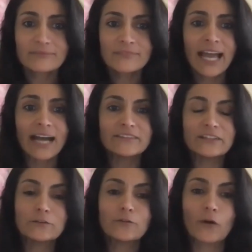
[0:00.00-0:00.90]

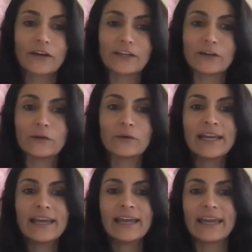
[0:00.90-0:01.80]
avenue for you.
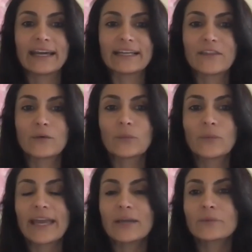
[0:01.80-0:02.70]
And the
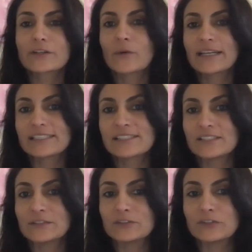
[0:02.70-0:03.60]
way we're going
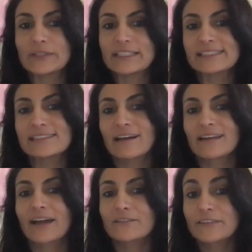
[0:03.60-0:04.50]
to do it is
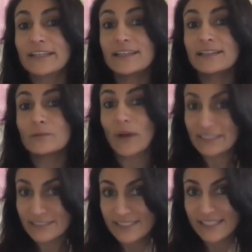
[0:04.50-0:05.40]
that every
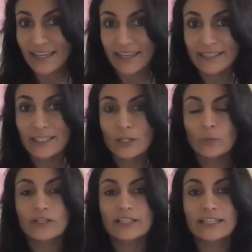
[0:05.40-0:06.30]
Wednesday,
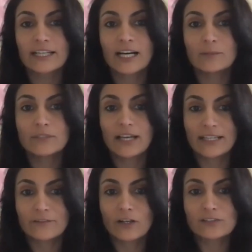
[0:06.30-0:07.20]
we're going to come
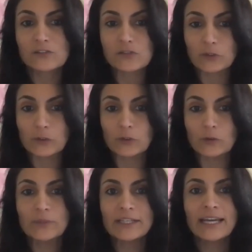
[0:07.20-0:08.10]
live on
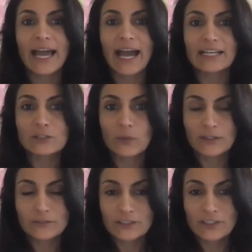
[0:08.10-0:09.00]
Zoom at
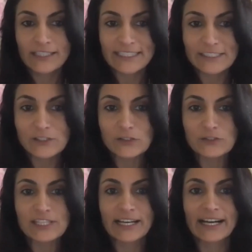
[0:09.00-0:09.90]
12 o'clock
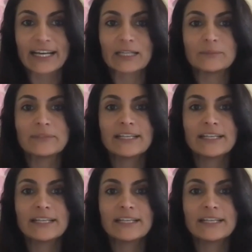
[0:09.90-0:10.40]
Eastern time.